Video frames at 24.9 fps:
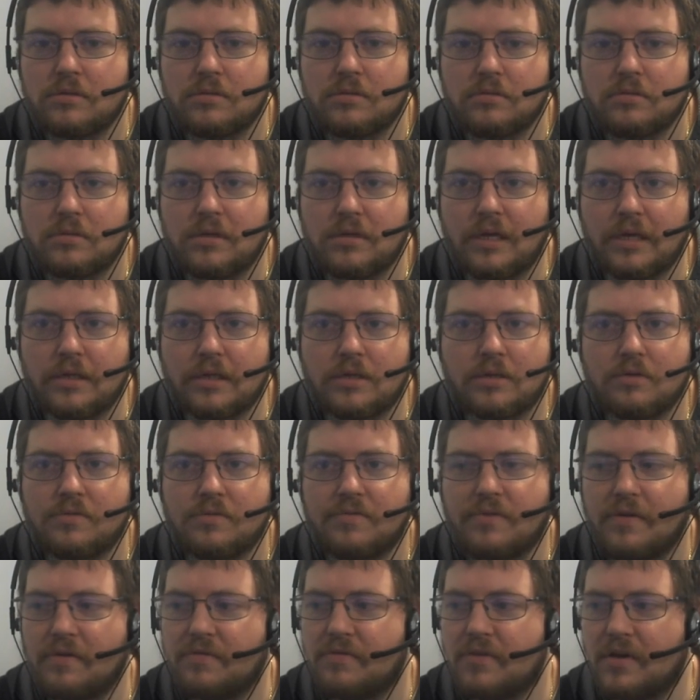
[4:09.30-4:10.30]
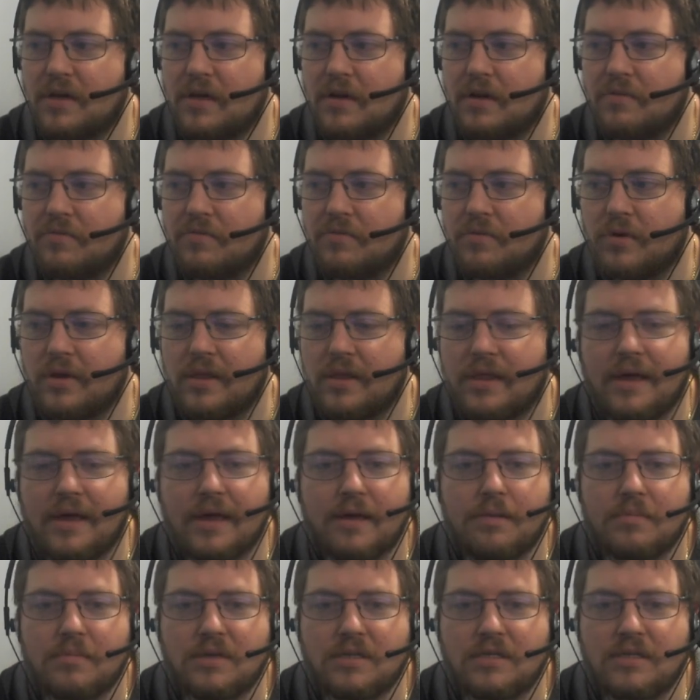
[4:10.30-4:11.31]
yeah, so if you can avoid
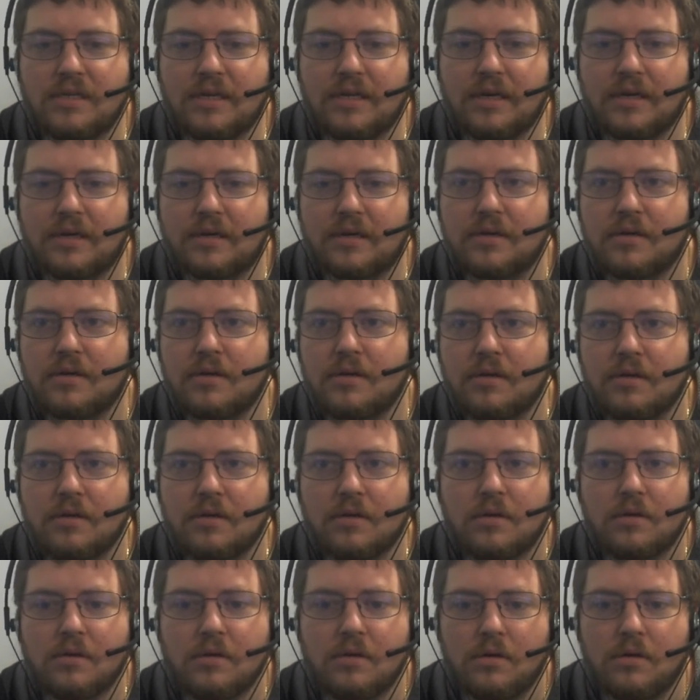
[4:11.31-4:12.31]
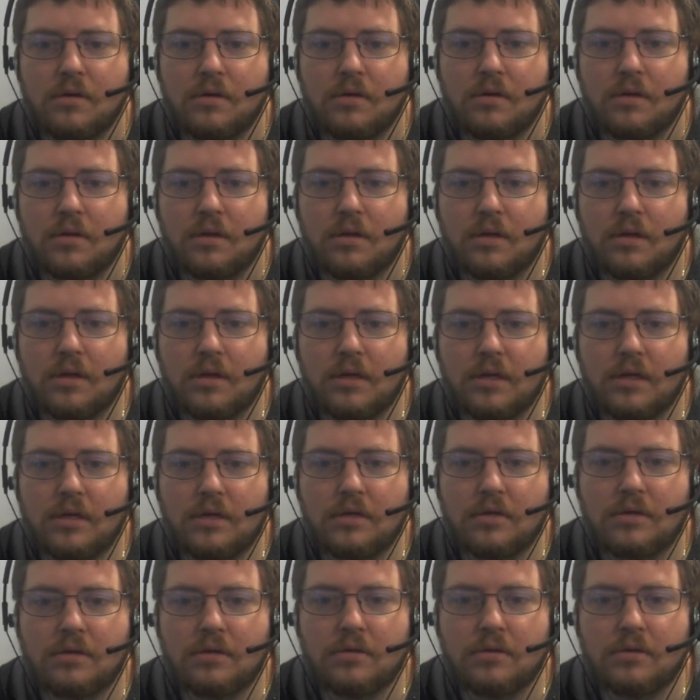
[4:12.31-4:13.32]
that mistake,
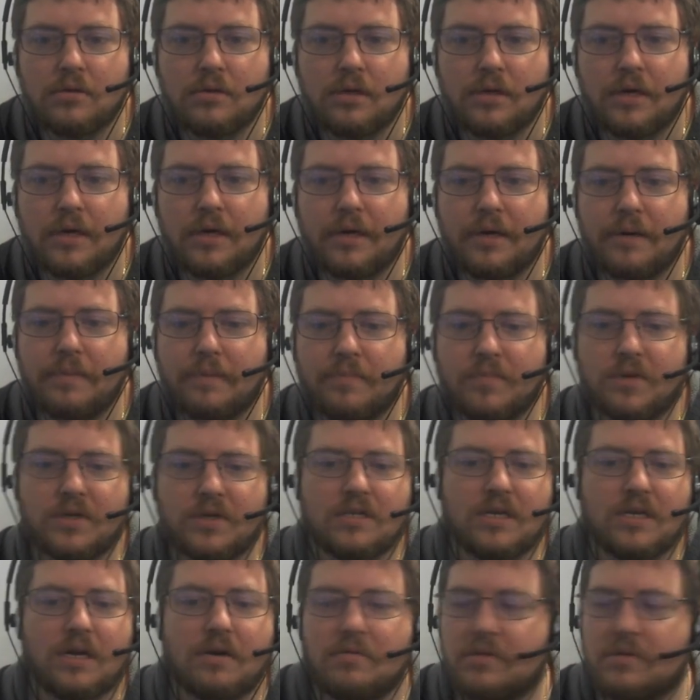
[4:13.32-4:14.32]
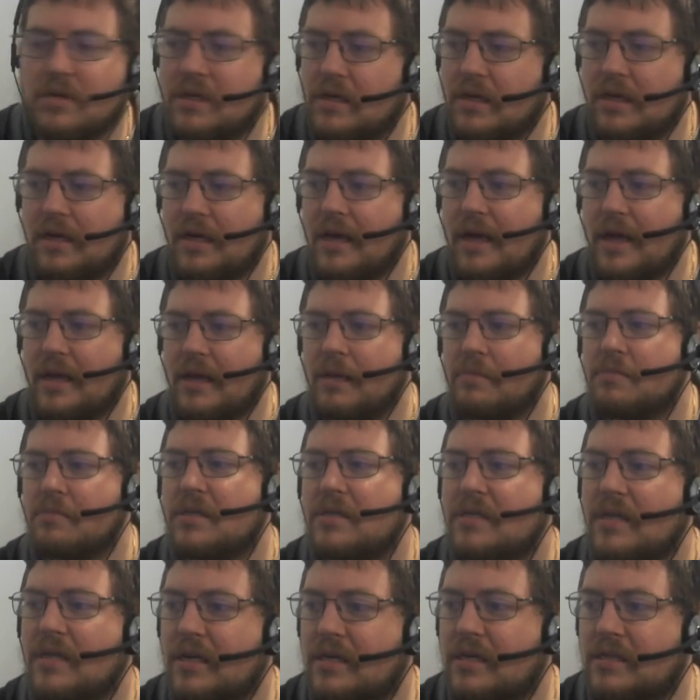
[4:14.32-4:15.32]
then there's not really any
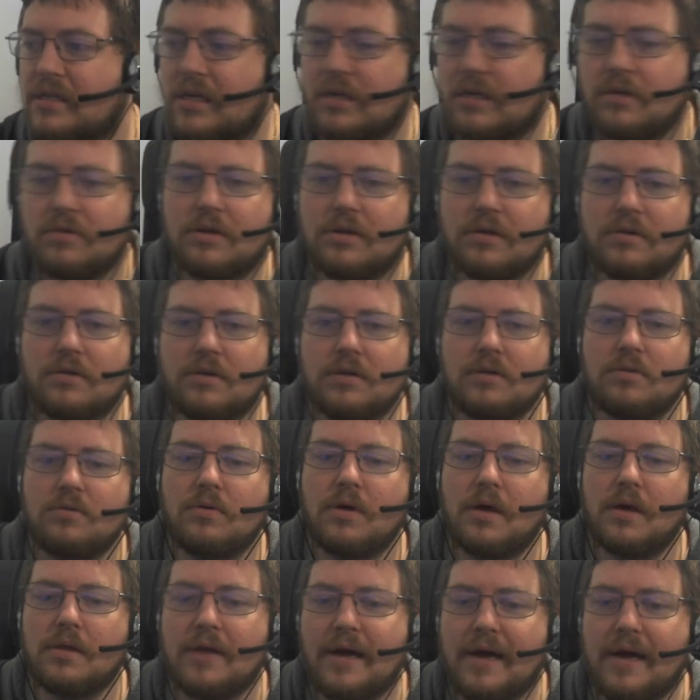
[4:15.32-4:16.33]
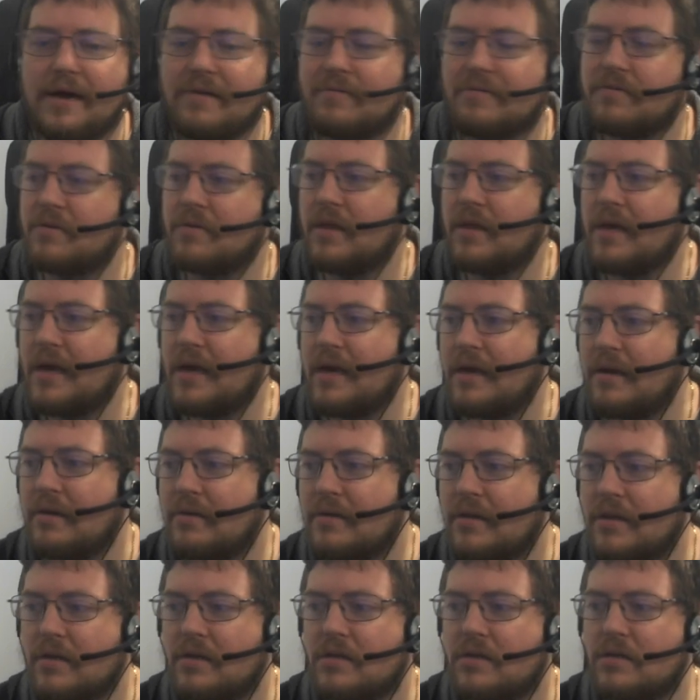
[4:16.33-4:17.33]
mistakes that you can do after that.
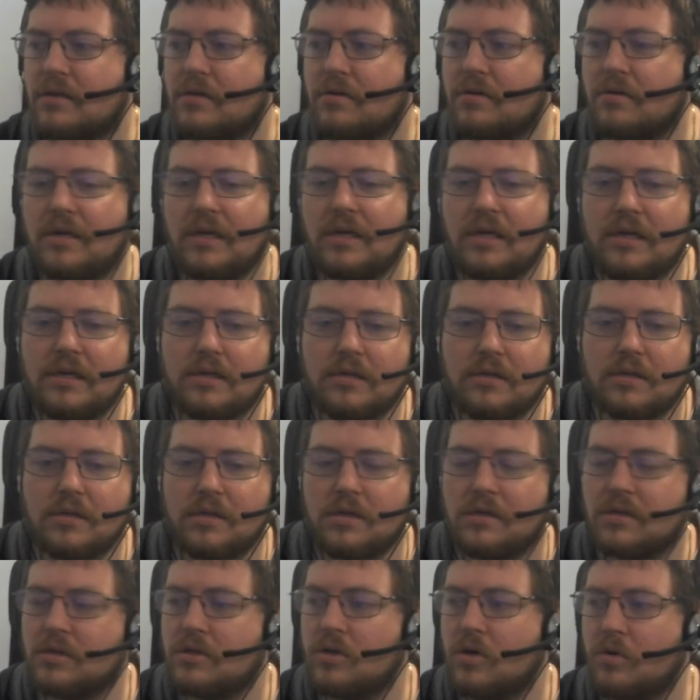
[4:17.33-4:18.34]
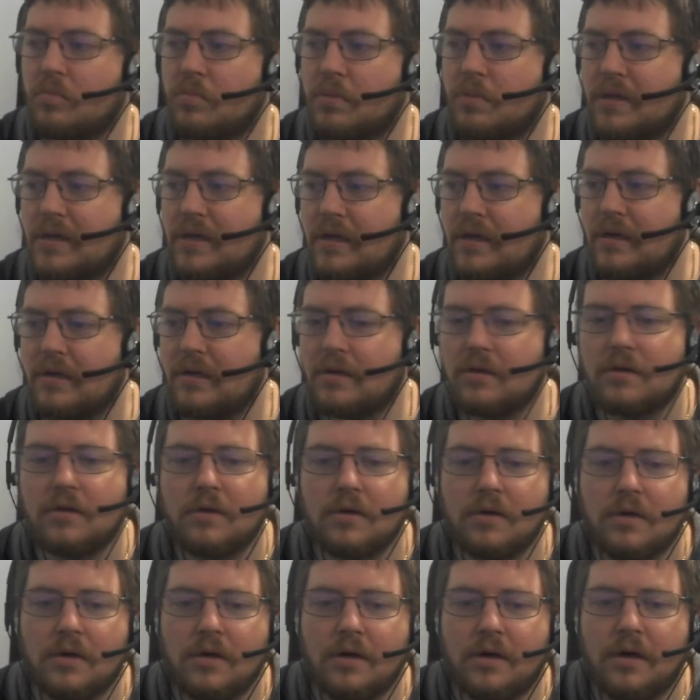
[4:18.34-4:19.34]
There's no heat, there's no bleed,
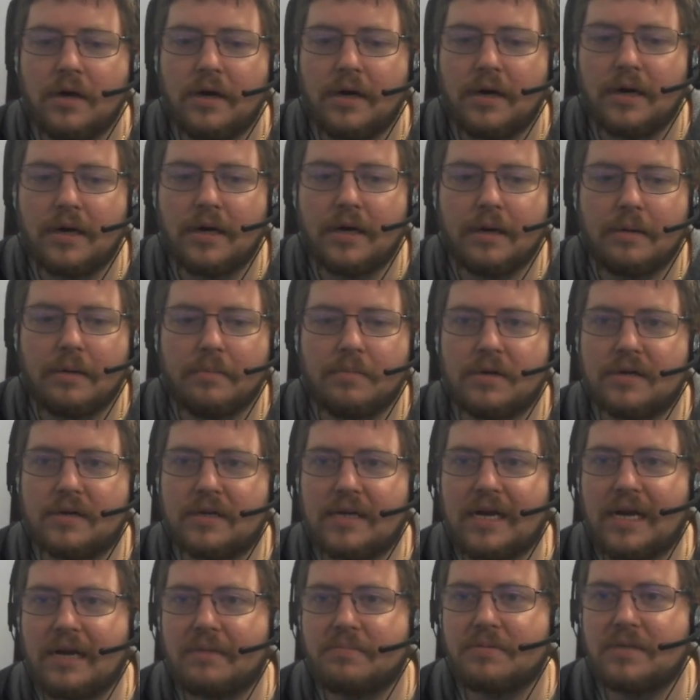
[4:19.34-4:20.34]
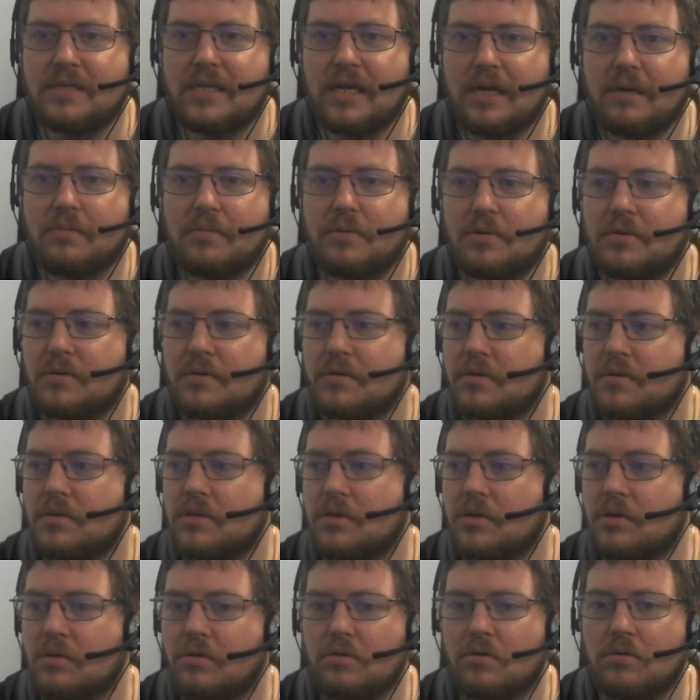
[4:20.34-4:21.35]
your cap's stable,
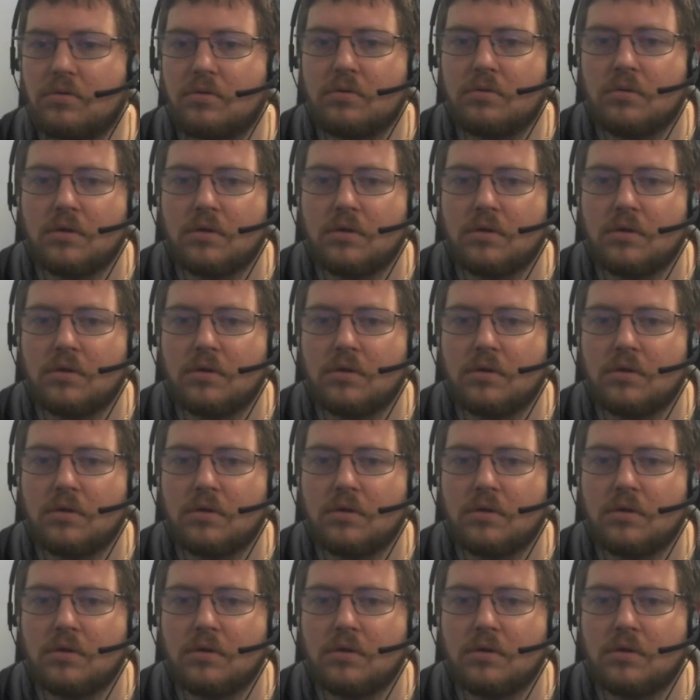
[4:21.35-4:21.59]
so